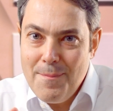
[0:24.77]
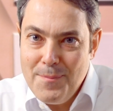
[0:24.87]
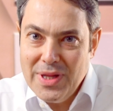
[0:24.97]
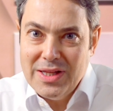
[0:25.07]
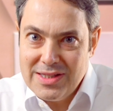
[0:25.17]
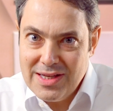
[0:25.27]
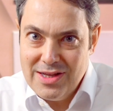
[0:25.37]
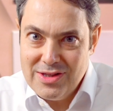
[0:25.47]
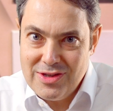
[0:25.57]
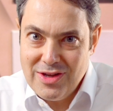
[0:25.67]
built
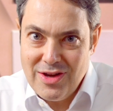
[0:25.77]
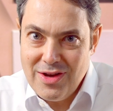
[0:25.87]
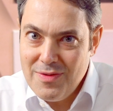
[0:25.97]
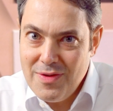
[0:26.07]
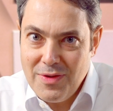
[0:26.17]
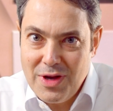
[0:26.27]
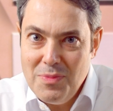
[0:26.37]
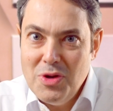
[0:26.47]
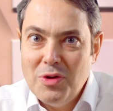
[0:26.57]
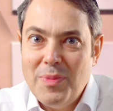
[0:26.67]
into
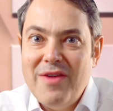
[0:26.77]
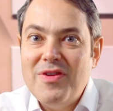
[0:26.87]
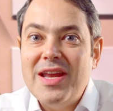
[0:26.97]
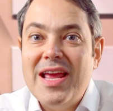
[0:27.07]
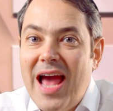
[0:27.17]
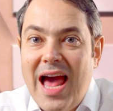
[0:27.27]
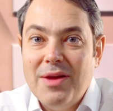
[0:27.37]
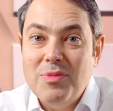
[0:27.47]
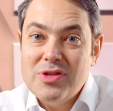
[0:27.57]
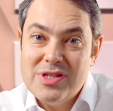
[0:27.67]
communal behavior in
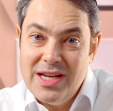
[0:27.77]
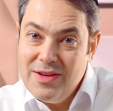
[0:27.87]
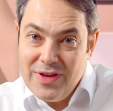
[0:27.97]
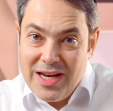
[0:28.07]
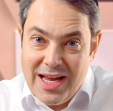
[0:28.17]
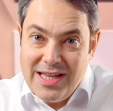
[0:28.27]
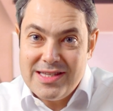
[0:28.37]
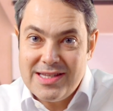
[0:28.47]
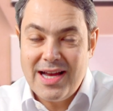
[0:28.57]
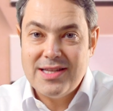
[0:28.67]
animals and even in
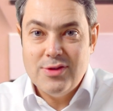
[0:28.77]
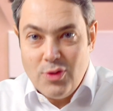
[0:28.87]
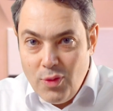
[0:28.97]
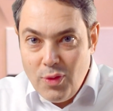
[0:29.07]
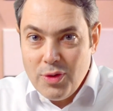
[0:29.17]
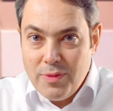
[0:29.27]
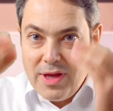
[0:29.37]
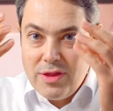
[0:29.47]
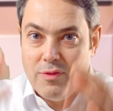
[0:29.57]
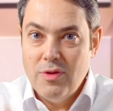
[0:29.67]
insects and all the
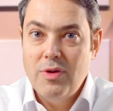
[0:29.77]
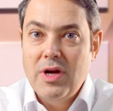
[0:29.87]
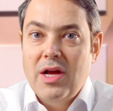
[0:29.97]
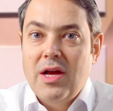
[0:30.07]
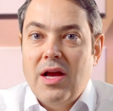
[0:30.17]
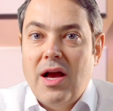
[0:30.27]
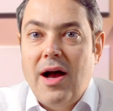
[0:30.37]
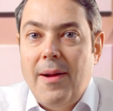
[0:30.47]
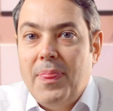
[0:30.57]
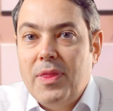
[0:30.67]
way through
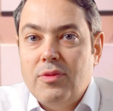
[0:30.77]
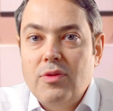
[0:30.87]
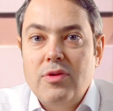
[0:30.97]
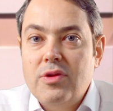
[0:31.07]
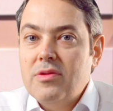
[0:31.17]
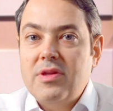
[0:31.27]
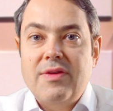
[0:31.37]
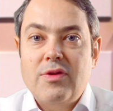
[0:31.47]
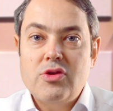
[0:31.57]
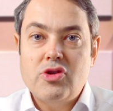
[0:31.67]
the
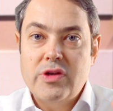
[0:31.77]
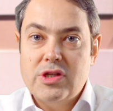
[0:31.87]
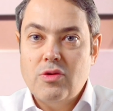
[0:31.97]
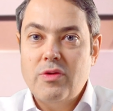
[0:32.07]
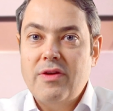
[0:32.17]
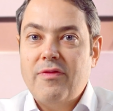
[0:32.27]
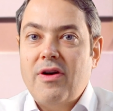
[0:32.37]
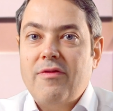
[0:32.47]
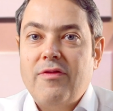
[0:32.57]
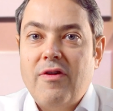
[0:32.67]
evolutionary story
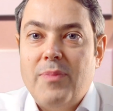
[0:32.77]
of